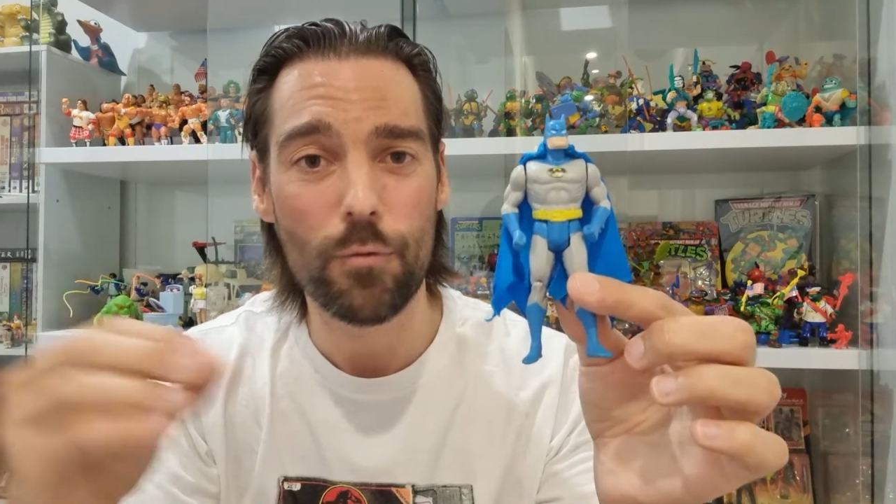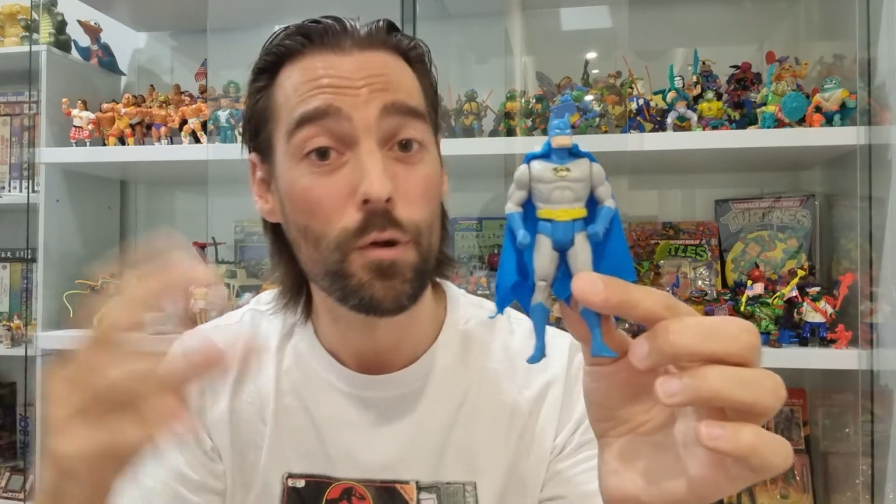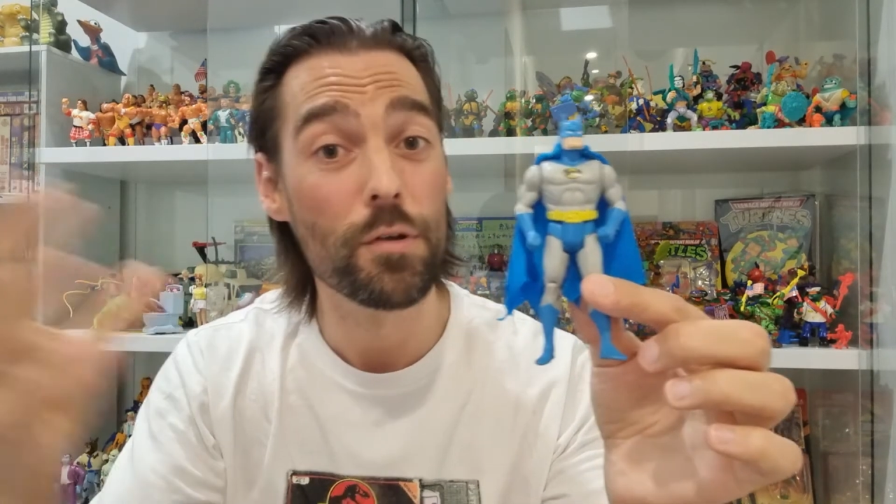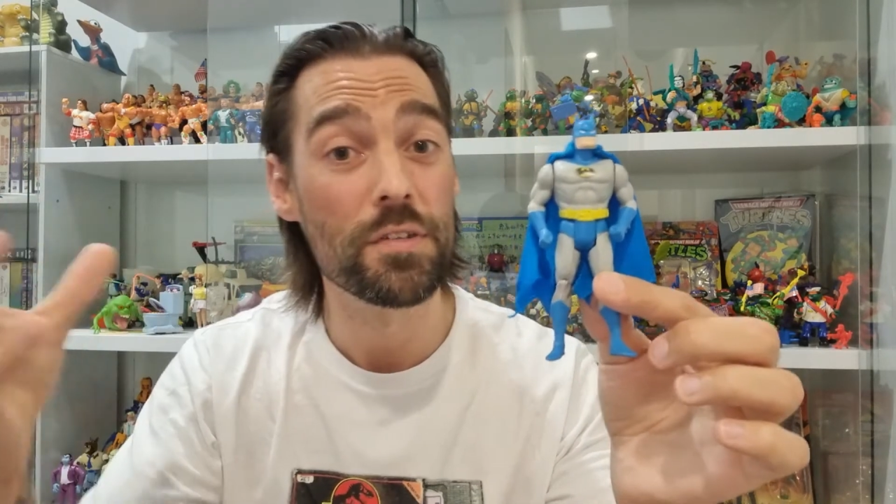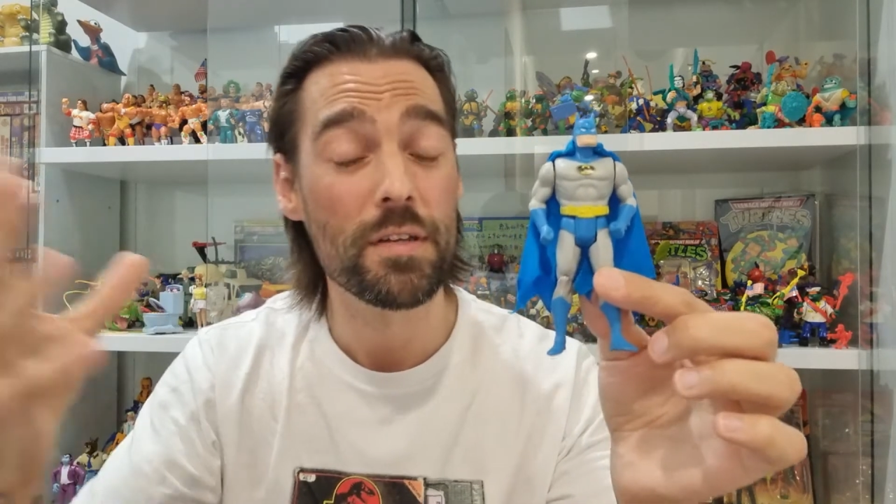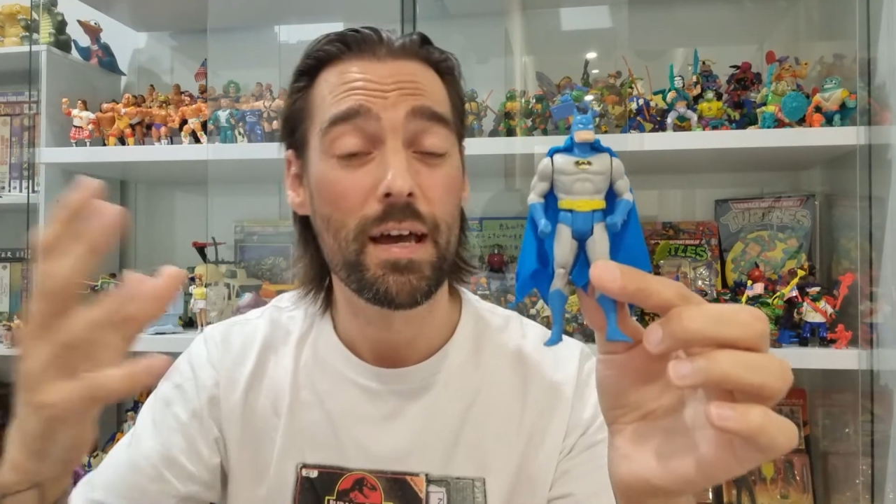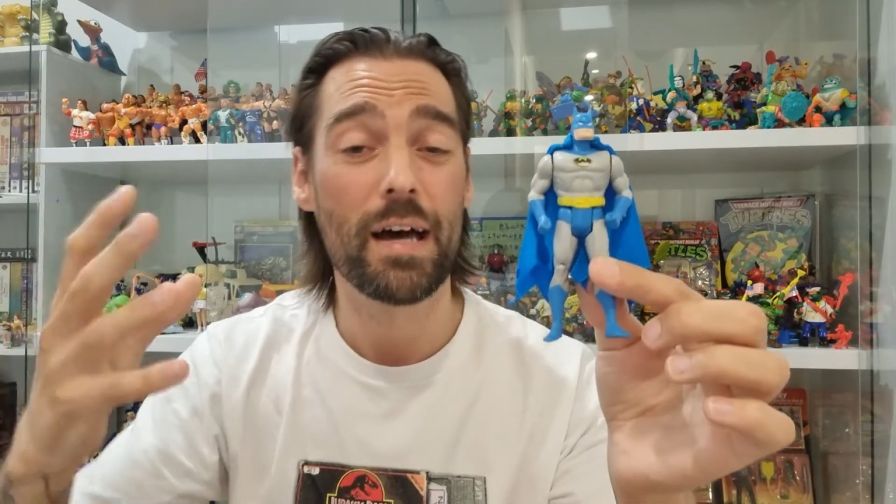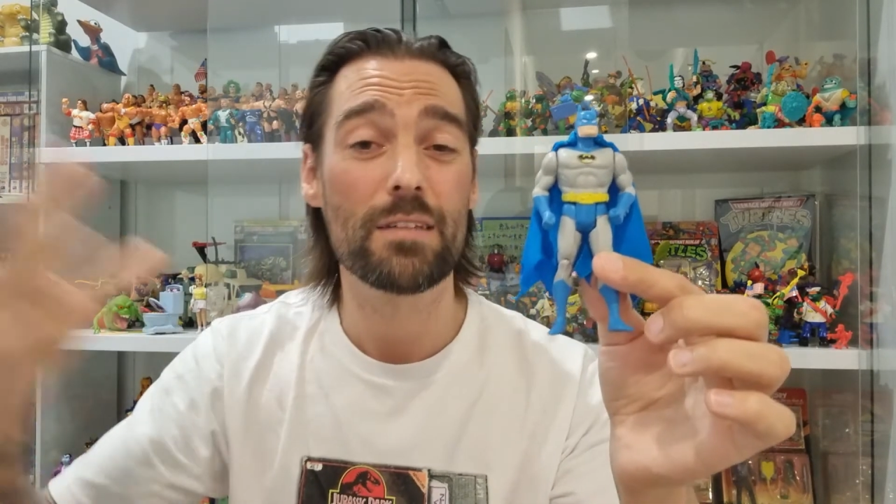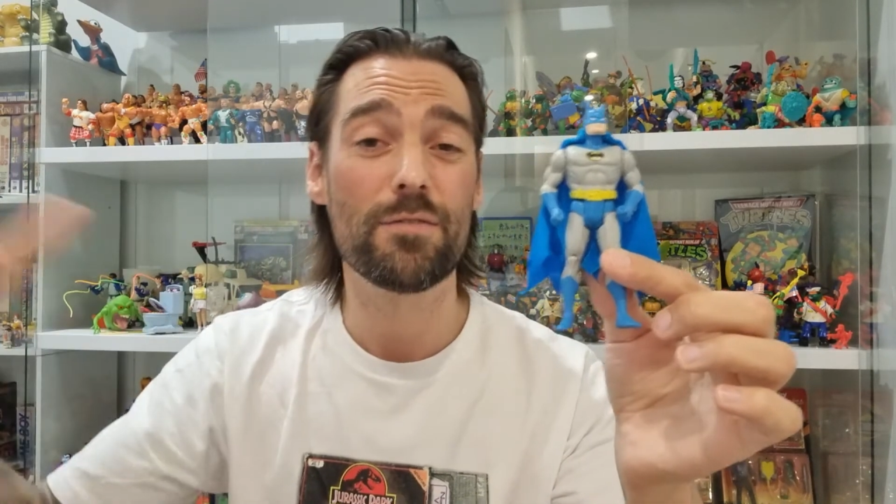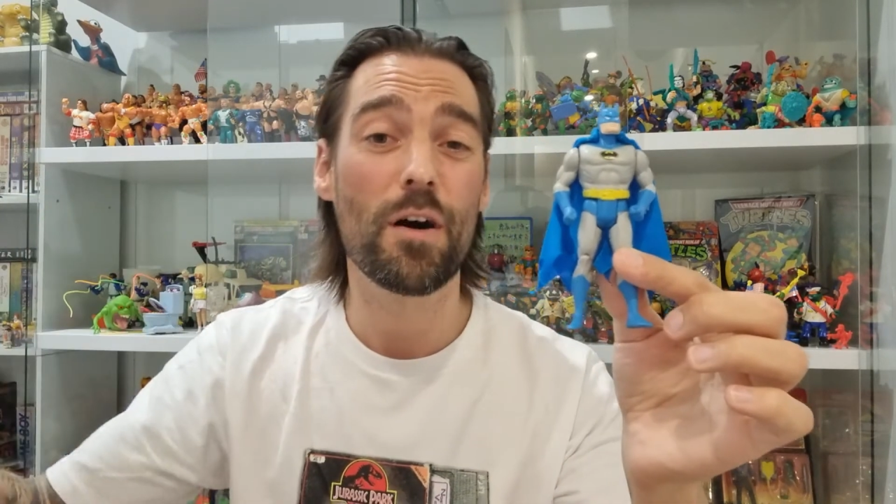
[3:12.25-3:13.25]
Whereas,
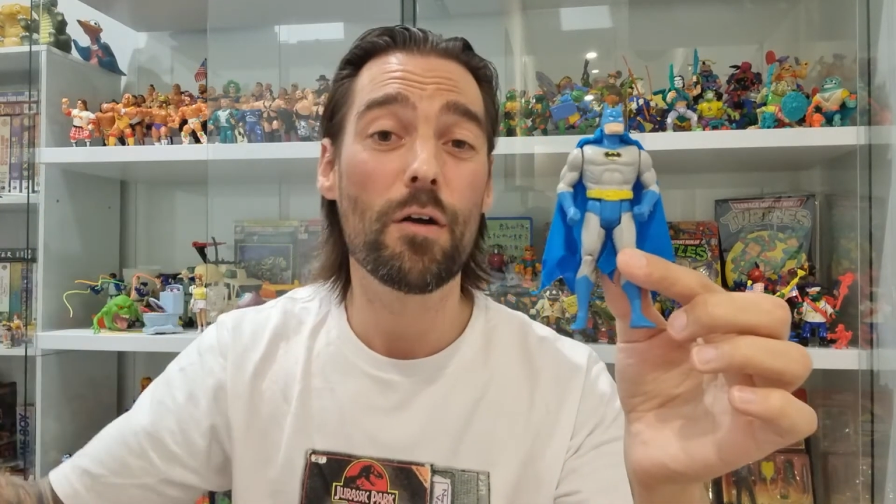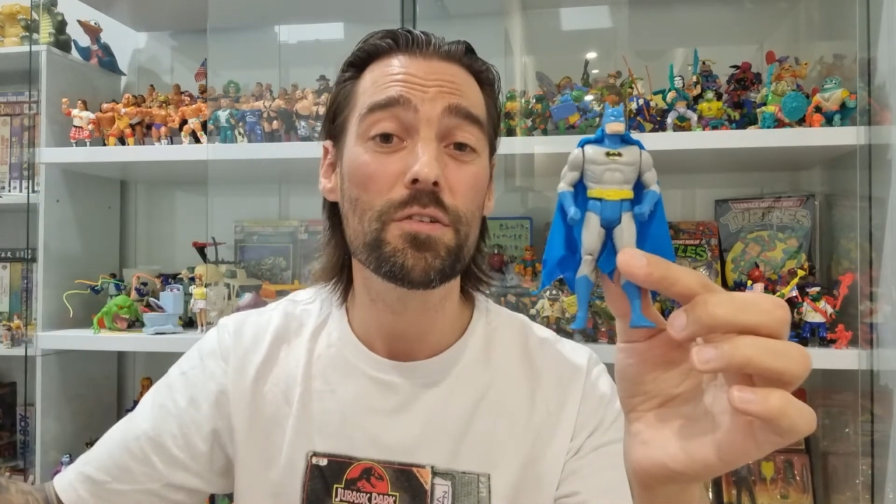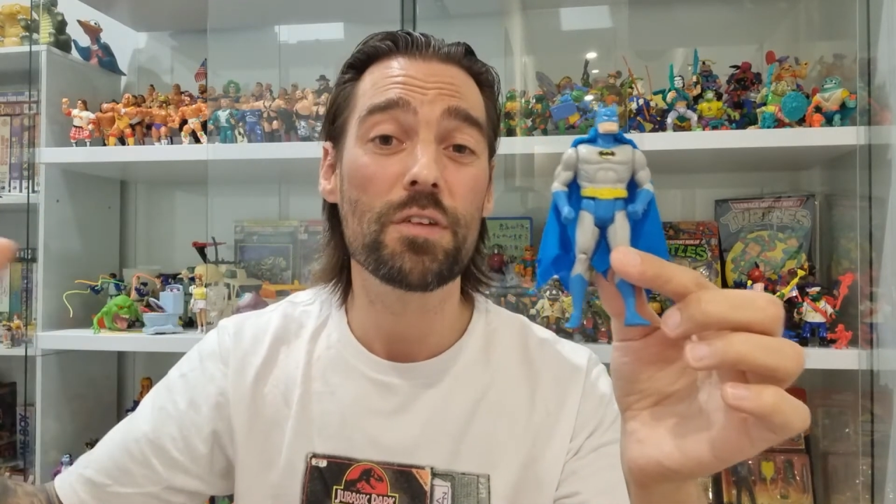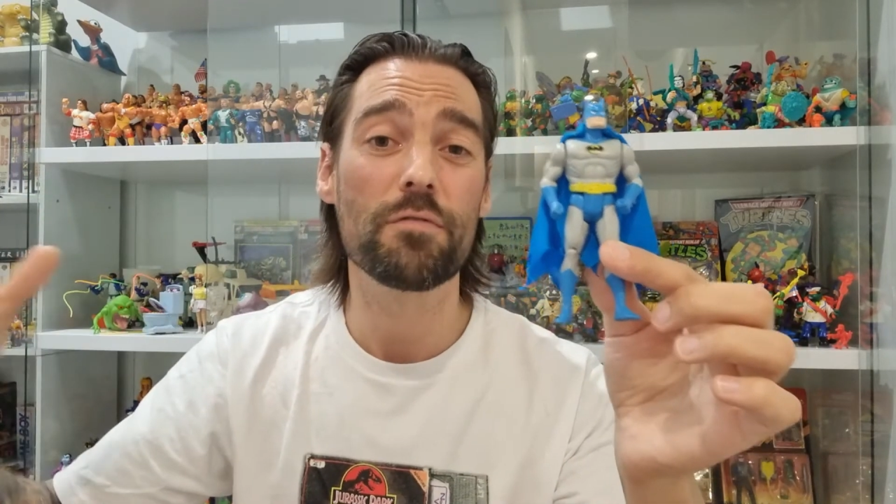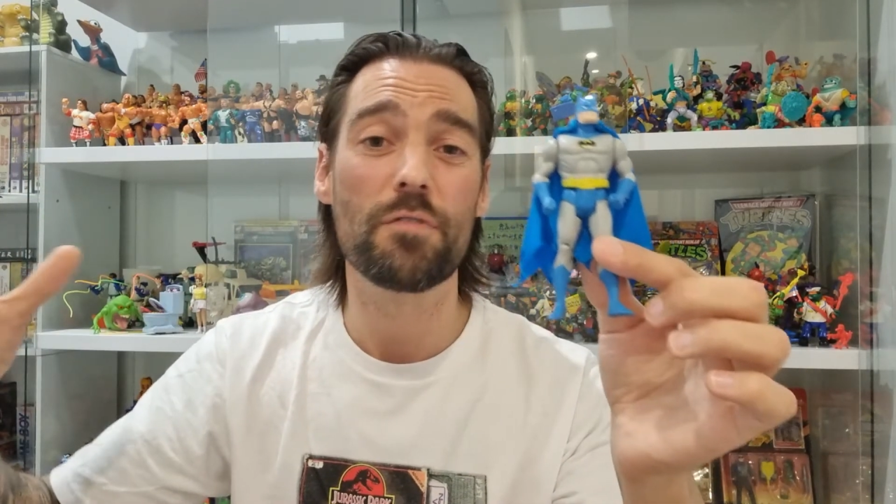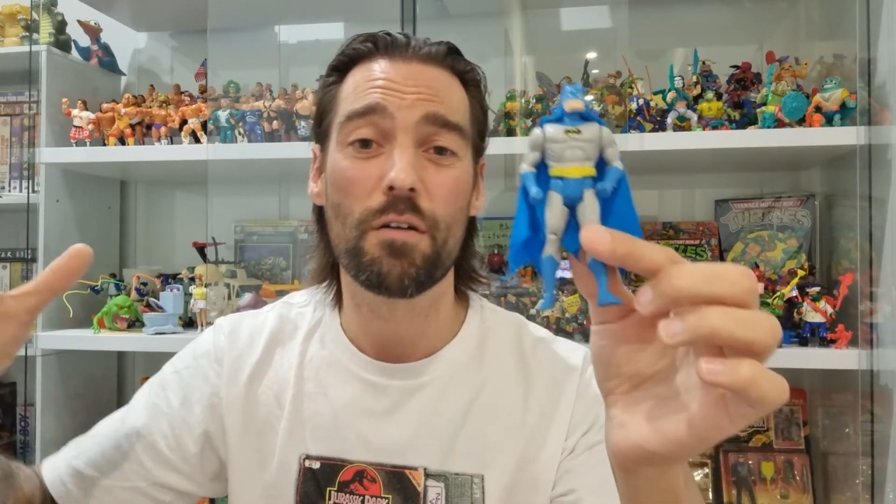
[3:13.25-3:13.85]
as far as I've,